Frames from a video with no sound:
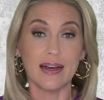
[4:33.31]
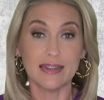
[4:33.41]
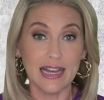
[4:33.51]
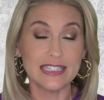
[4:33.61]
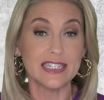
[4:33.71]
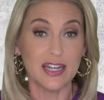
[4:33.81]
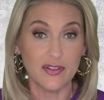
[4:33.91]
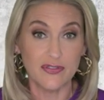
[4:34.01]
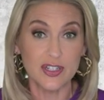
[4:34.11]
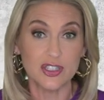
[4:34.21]
elected
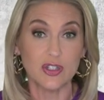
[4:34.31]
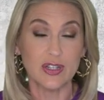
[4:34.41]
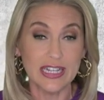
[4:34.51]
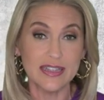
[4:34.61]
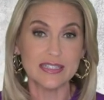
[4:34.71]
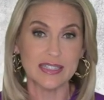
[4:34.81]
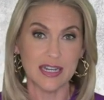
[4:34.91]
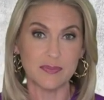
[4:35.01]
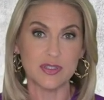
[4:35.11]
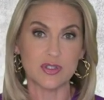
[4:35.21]
official in the state
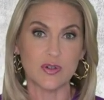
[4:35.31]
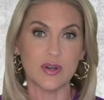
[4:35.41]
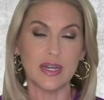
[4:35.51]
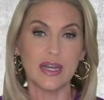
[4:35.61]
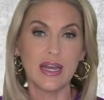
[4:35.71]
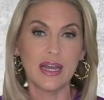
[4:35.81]
of Missouri,